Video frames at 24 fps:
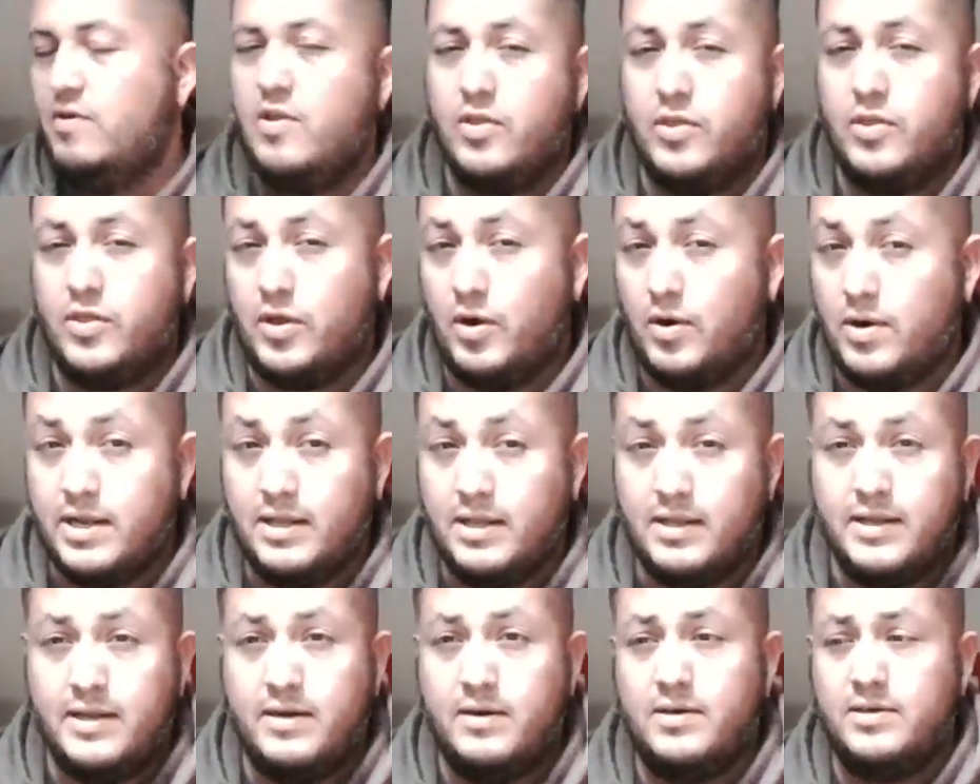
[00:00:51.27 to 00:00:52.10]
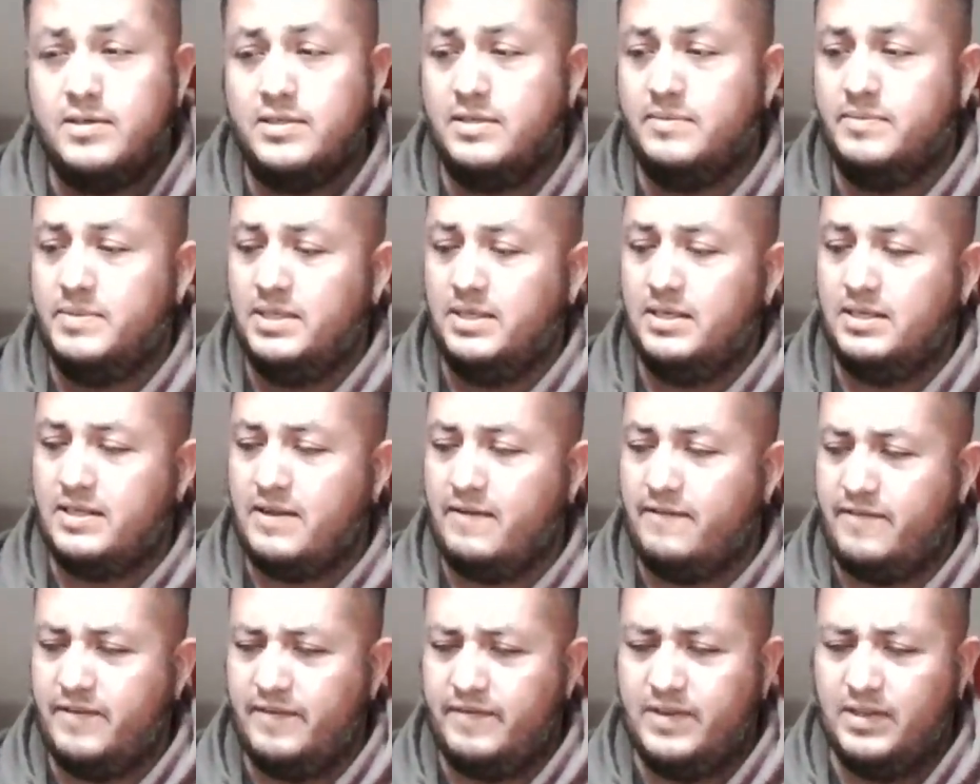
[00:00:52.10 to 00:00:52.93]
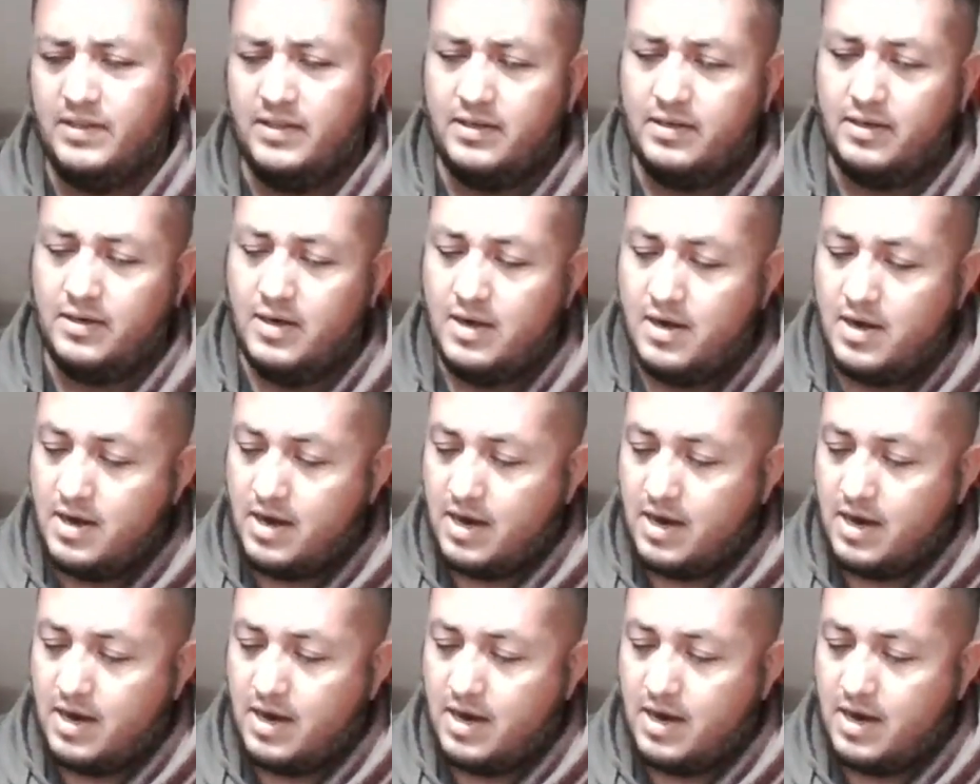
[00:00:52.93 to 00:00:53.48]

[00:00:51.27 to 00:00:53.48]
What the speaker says: 30 liter, something like that, 50 liter.